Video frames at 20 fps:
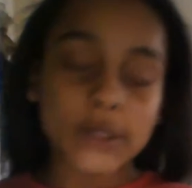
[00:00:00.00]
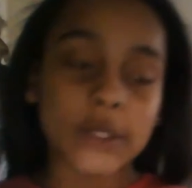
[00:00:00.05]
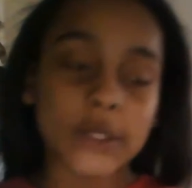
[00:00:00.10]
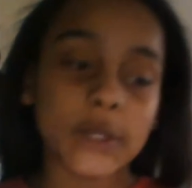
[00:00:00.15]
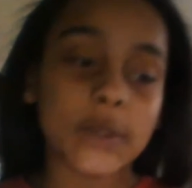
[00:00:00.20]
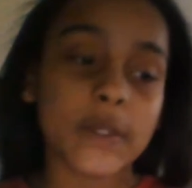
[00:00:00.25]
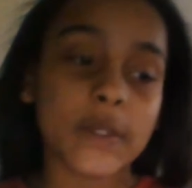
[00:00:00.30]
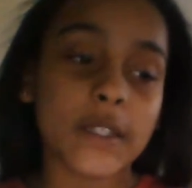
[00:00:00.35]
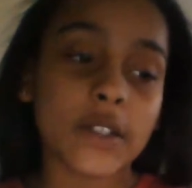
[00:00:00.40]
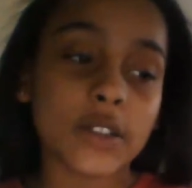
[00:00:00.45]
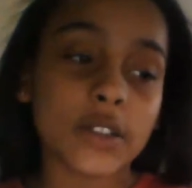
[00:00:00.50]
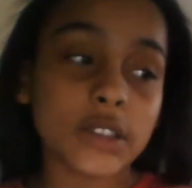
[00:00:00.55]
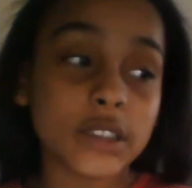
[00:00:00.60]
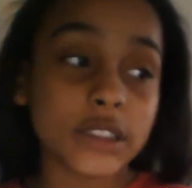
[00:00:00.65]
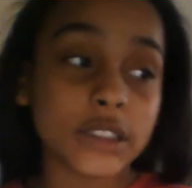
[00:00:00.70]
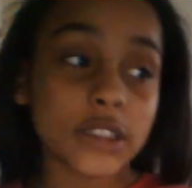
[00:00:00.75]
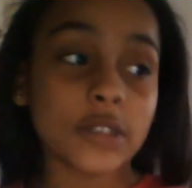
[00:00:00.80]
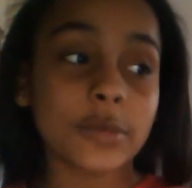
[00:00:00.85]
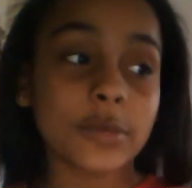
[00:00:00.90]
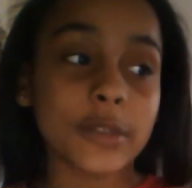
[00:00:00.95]
no, there will
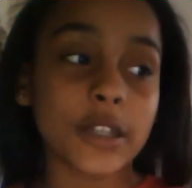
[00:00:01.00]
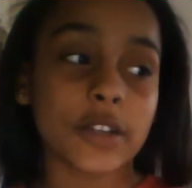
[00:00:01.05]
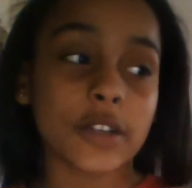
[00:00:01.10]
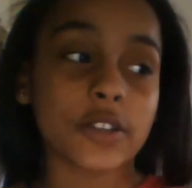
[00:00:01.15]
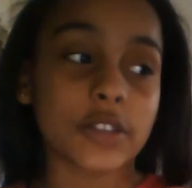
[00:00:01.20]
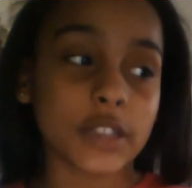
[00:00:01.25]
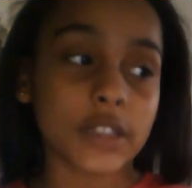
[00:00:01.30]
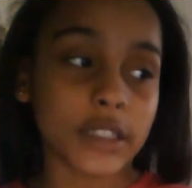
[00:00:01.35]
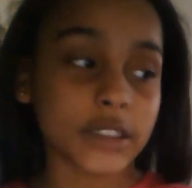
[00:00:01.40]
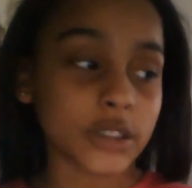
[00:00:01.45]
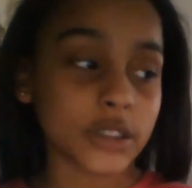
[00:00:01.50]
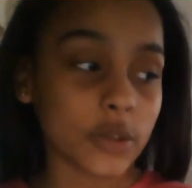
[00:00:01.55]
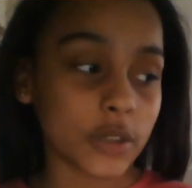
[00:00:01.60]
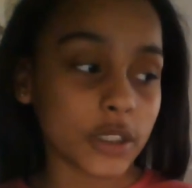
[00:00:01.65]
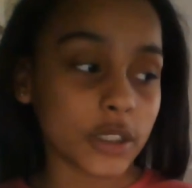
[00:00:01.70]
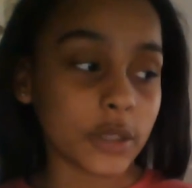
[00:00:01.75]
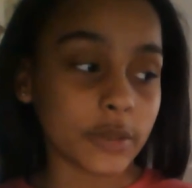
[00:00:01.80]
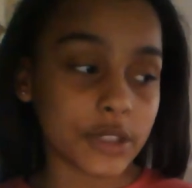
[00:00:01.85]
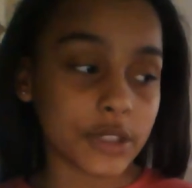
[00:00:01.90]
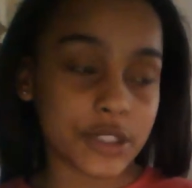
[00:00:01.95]
still be other things
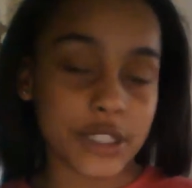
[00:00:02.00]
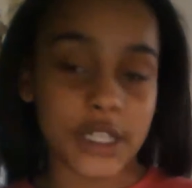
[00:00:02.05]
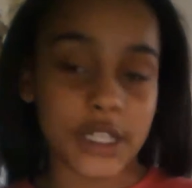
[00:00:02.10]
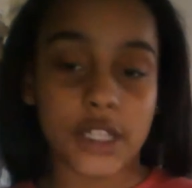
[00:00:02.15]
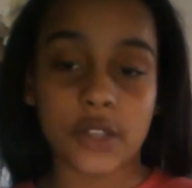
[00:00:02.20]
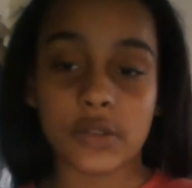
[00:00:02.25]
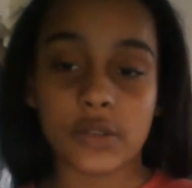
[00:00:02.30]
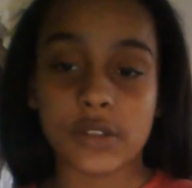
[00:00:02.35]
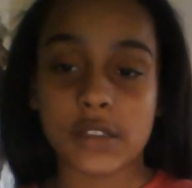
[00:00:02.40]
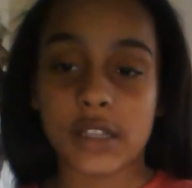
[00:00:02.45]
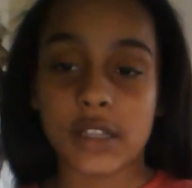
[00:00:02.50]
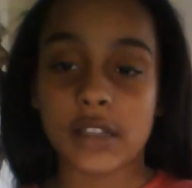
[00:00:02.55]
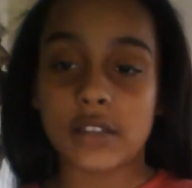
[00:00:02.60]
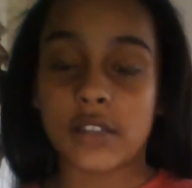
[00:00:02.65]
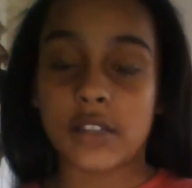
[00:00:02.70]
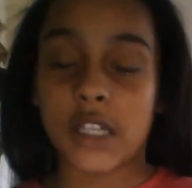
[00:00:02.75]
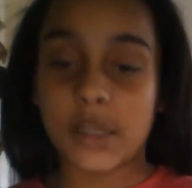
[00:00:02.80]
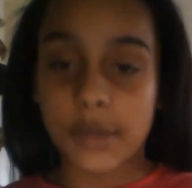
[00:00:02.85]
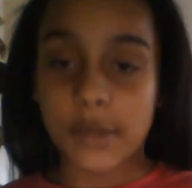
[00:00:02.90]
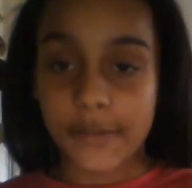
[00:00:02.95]
going on with the channel. It's not
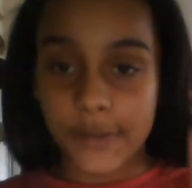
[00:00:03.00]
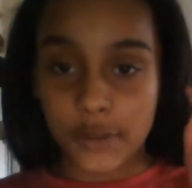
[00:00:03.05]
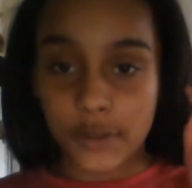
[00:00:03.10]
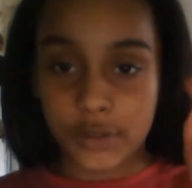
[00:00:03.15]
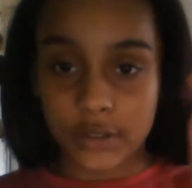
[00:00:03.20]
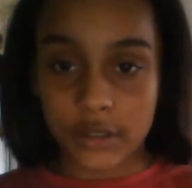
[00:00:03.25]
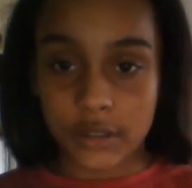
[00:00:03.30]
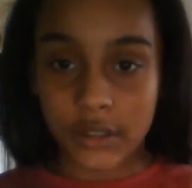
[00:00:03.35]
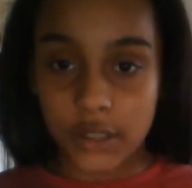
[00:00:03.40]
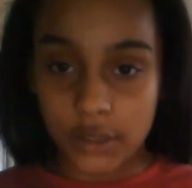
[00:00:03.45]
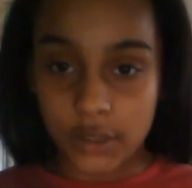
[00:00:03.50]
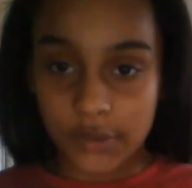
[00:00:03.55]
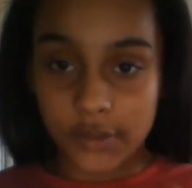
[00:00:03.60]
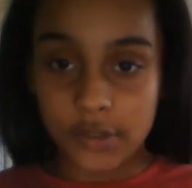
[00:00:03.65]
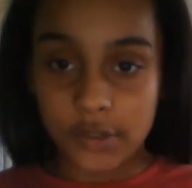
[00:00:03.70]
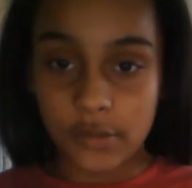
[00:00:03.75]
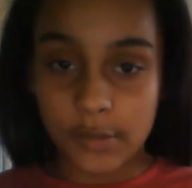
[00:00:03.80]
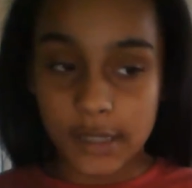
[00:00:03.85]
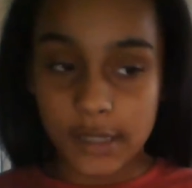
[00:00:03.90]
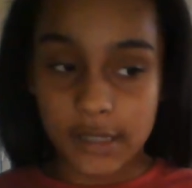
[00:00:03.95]
just going to be focused on
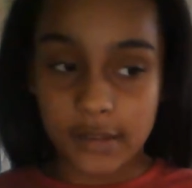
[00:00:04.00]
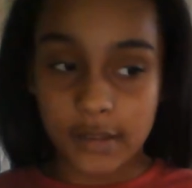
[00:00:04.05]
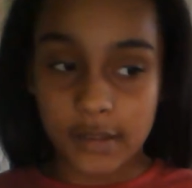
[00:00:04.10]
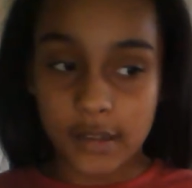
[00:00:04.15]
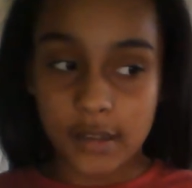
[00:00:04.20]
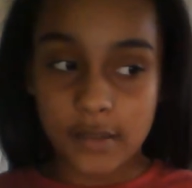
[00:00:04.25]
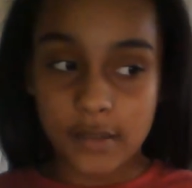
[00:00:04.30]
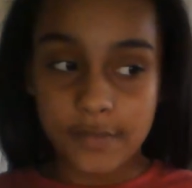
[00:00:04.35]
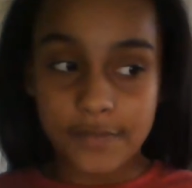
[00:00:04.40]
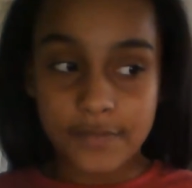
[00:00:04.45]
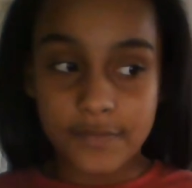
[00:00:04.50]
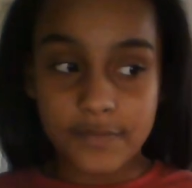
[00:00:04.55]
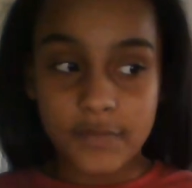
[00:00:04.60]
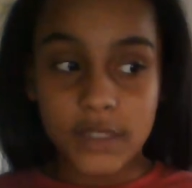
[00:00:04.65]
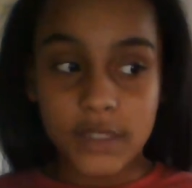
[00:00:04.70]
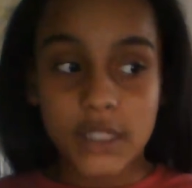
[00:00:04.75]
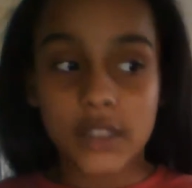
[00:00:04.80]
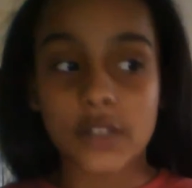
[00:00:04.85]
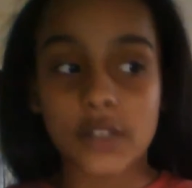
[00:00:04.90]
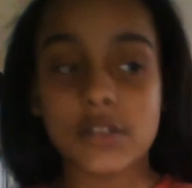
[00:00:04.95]
those two mainly.
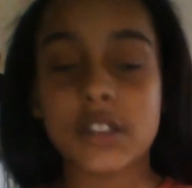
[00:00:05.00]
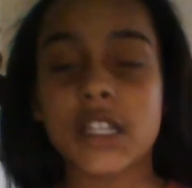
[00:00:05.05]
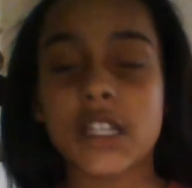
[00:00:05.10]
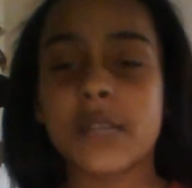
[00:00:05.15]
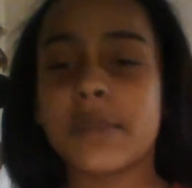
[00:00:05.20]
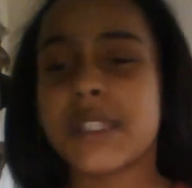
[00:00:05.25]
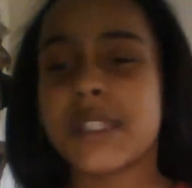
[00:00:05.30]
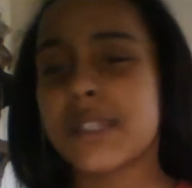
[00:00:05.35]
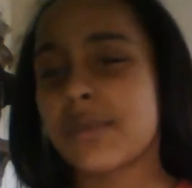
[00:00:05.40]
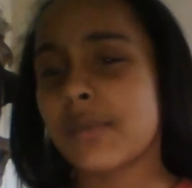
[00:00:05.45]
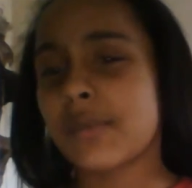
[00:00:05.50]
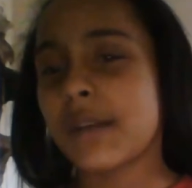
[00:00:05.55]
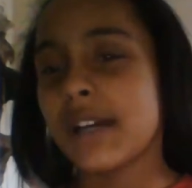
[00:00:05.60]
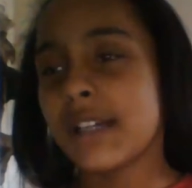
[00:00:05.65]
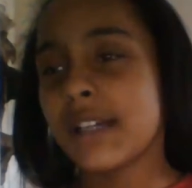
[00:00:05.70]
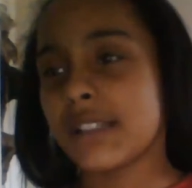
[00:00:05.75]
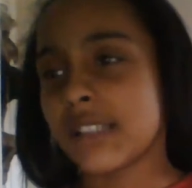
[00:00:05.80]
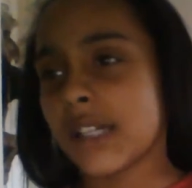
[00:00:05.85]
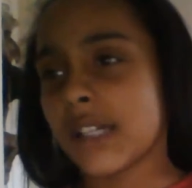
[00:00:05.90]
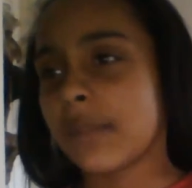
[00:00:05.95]
Those are going to be some of
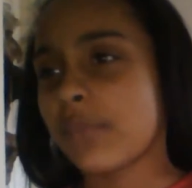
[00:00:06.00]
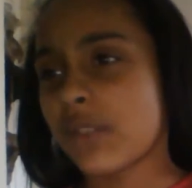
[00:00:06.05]
my top